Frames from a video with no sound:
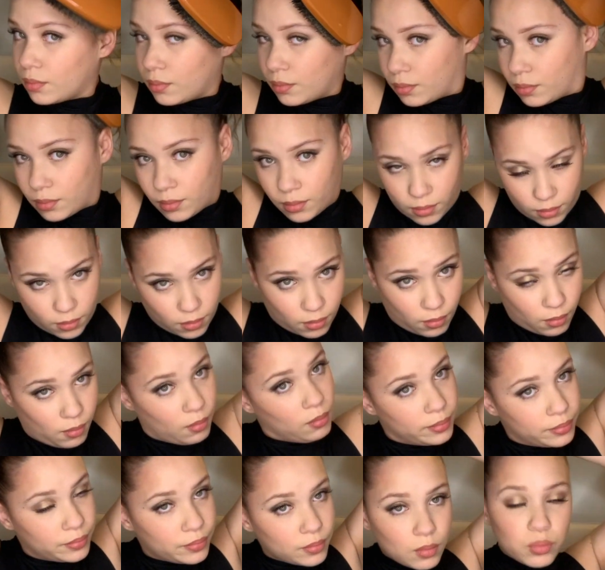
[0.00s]
back.
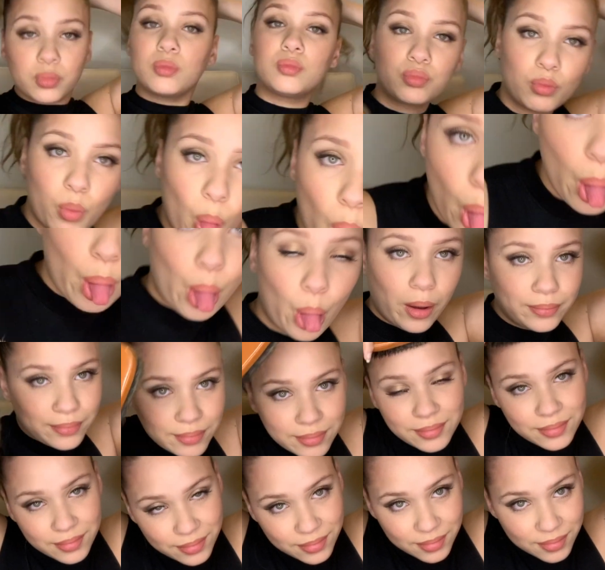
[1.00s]
And you
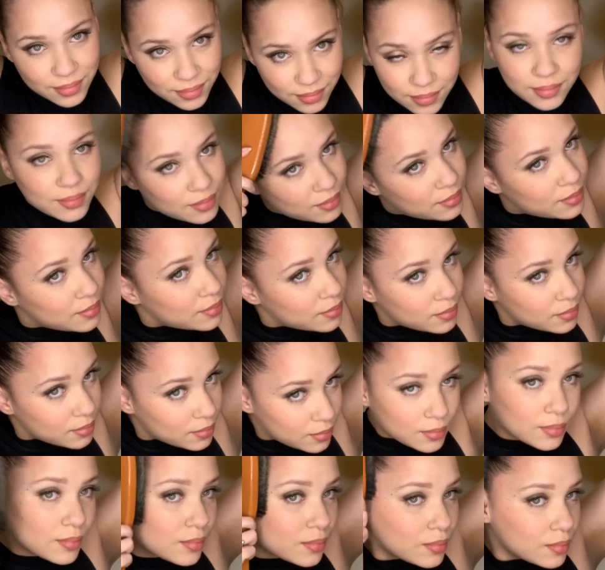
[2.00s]
also want to make sure
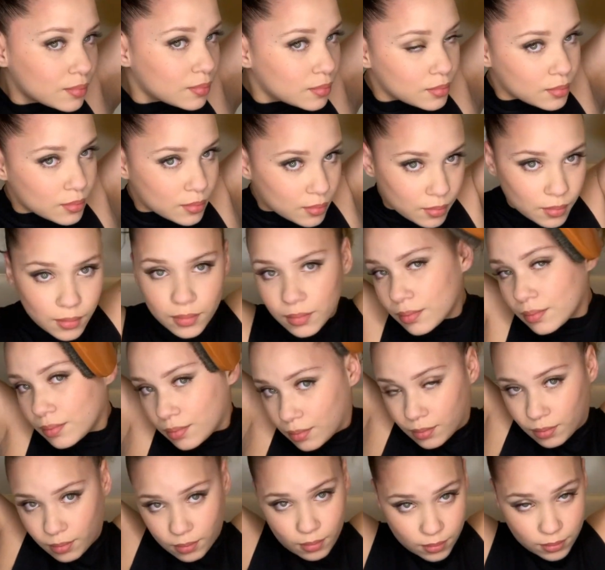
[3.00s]
that you
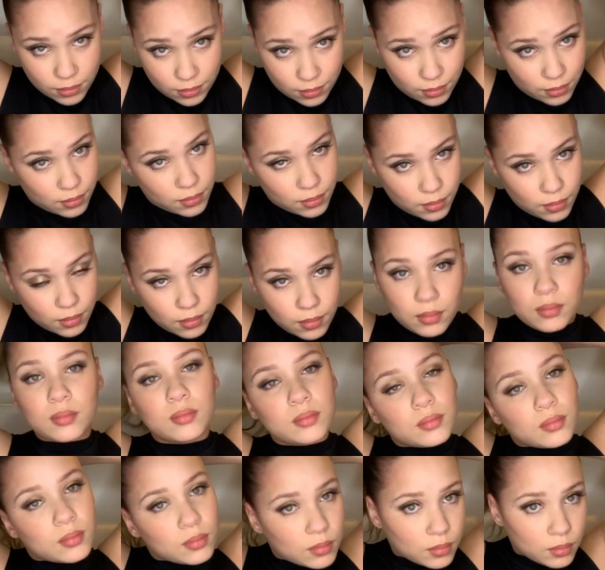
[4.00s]
are brushing the
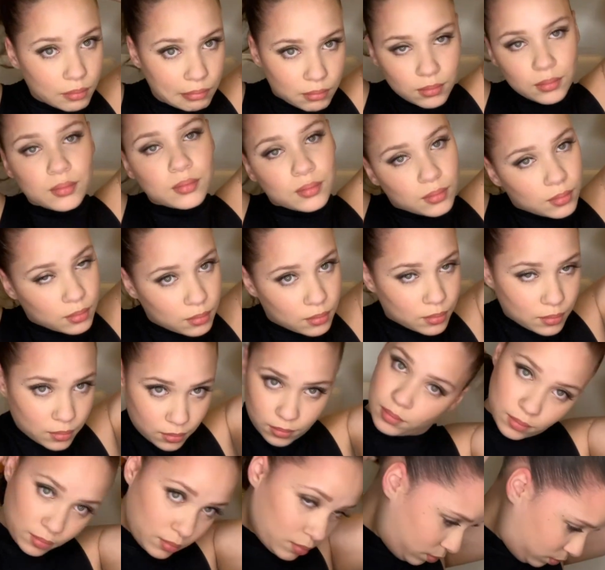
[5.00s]
back of your head, because I
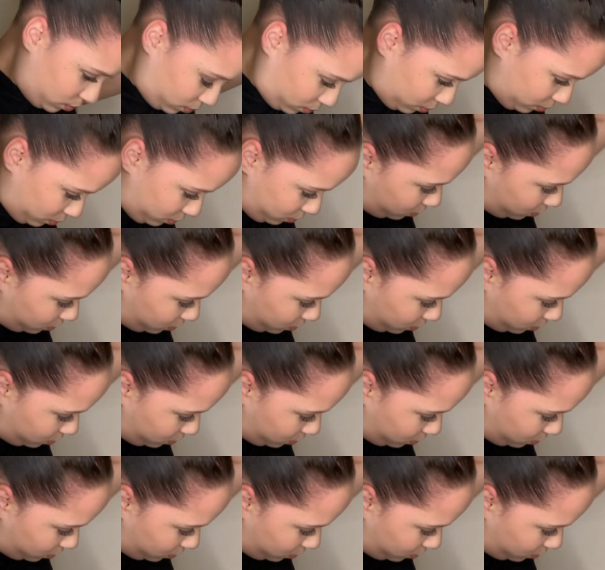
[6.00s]
know I am